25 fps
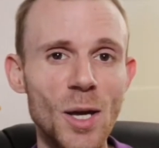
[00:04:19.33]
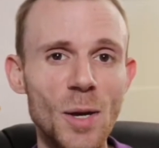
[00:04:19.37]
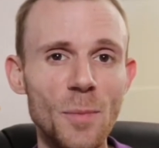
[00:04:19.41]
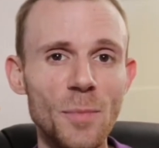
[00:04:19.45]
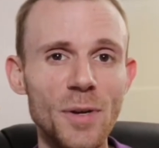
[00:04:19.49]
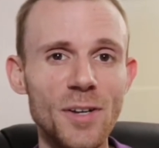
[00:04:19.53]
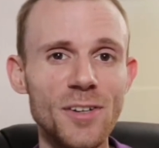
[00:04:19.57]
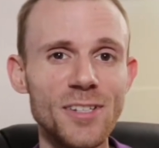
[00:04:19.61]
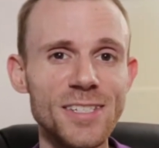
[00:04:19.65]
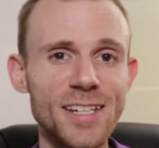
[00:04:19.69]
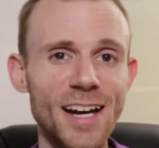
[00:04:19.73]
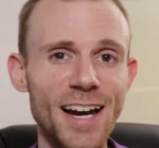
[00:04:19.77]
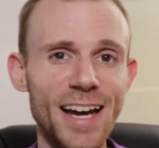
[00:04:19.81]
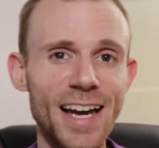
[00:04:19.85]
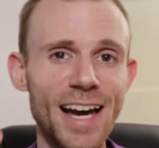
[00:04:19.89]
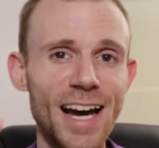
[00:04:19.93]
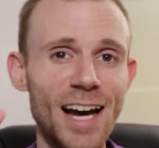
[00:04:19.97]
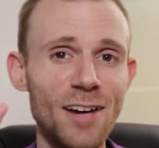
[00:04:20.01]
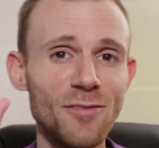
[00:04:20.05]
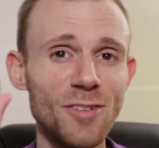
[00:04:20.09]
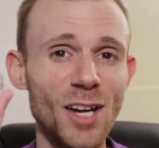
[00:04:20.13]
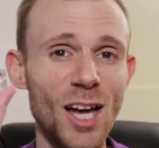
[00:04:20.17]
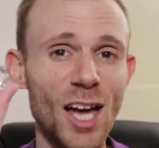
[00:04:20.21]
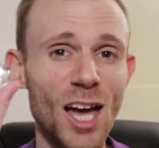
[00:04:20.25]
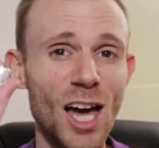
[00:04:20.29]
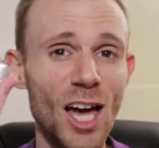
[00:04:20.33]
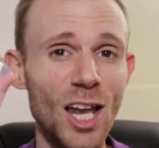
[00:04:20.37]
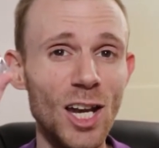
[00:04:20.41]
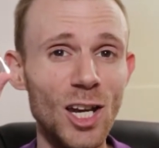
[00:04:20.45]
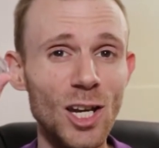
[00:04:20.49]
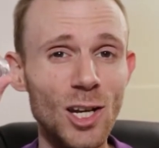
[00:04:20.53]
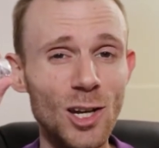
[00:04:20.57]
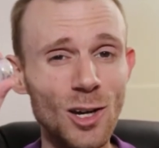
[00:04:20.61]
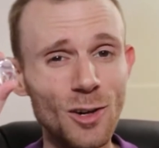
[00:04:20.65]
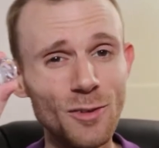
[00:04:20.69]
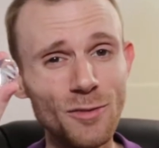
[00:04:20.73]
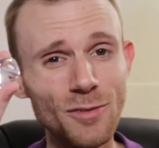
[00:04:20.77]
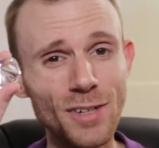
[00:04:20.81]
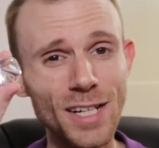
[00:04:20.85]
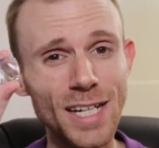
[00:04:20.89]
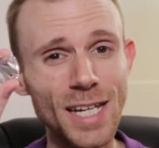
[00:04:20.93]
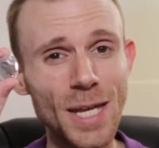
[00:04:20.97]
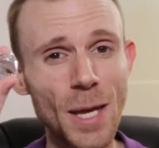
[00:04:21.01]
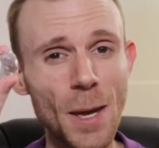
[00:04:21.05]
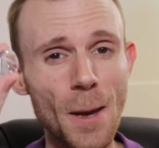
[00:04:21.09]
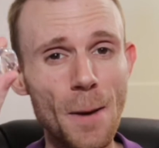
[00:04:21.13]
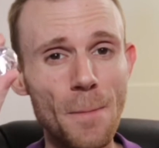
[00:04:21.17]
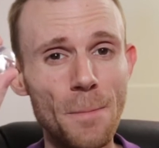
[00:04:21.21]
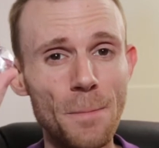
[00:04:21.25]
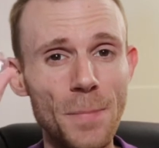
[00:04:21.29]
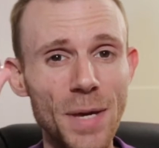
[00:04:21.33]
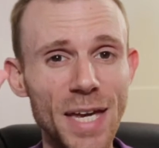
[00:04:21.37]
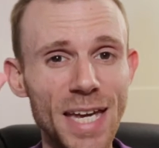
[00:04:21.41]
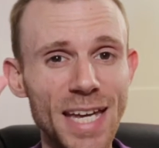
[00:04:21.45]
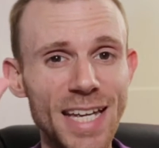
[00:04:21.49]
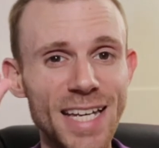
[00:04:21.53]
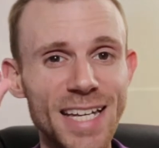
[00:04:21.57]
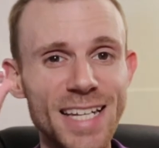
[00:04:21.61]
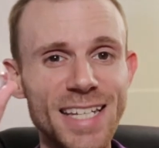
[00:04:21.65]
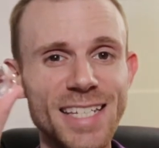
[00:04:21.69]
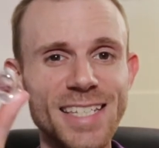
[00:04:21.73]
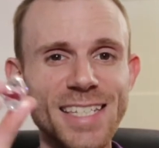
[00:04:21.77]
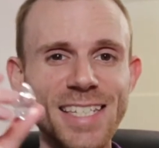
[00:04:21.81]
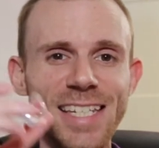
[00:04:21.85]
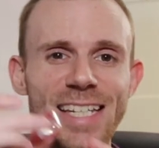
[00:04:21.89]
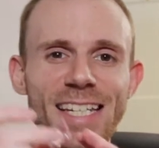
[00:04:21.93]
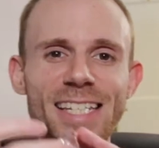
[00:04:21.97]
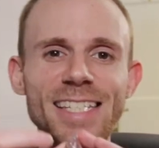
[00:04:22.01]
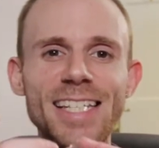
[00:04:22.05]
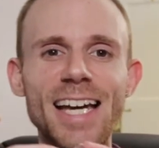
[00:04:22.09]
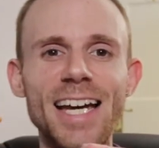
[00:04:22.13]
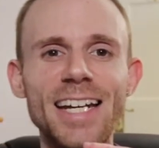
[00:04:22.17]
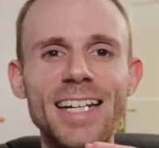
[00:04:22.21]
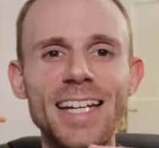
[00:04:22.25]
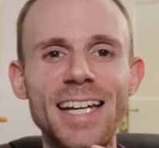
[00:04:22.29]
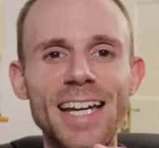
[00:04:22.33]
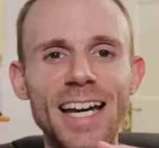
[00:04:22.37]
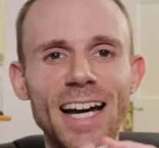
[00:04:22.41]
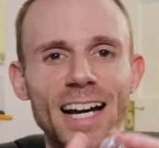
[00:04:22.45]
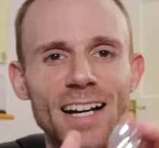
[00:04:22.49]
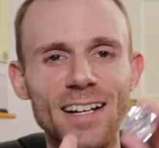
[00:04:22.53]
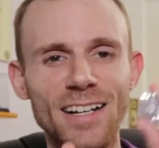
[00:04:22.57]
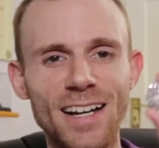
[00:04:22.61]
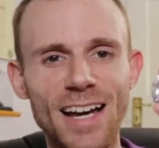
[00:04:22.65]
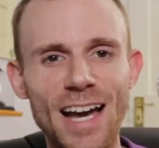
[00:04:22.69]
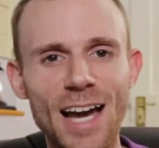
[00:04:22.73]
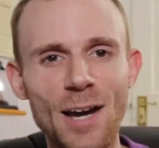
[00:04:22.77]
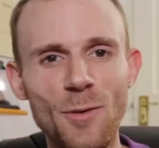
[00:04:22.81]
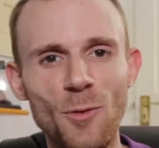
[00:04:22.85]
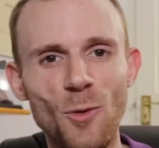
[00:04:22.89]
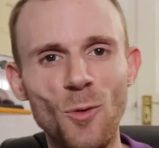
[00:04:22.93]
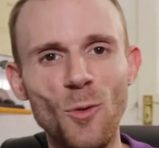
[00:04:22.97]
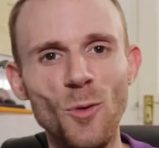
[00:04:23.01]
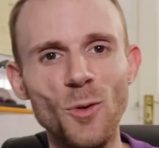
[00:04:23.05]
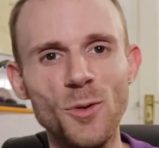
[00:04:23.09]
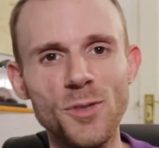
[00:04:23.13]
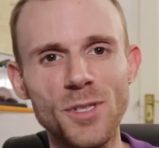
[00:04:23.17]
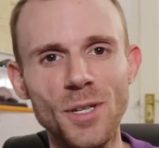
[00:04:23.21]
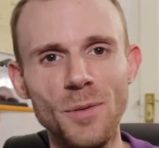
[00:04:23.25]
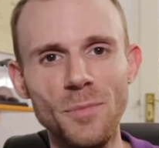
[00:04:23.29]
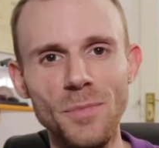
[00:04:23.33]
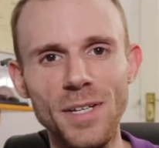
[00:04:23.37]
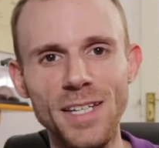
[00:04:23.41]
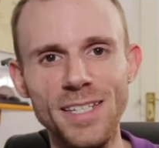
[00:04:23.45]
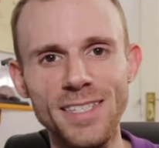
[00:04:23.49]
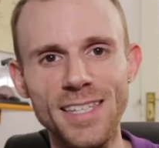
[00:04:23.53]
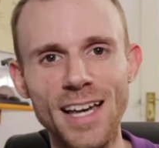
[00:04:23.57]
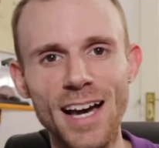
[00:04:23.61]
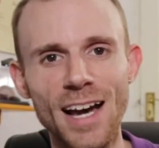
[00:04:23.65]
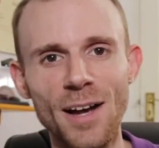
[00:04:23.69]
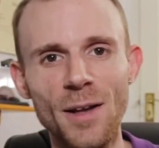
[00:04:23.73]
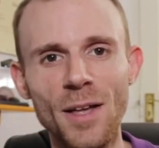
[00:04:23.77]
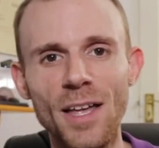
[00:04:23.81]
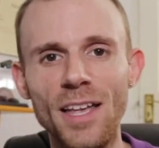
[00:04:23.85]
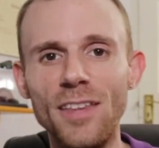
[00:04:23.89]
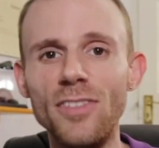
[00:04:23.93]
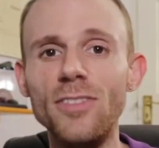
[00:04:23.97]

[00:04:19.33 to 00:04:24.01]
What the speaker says: because I have a lovely big CZ here. How awesome is that?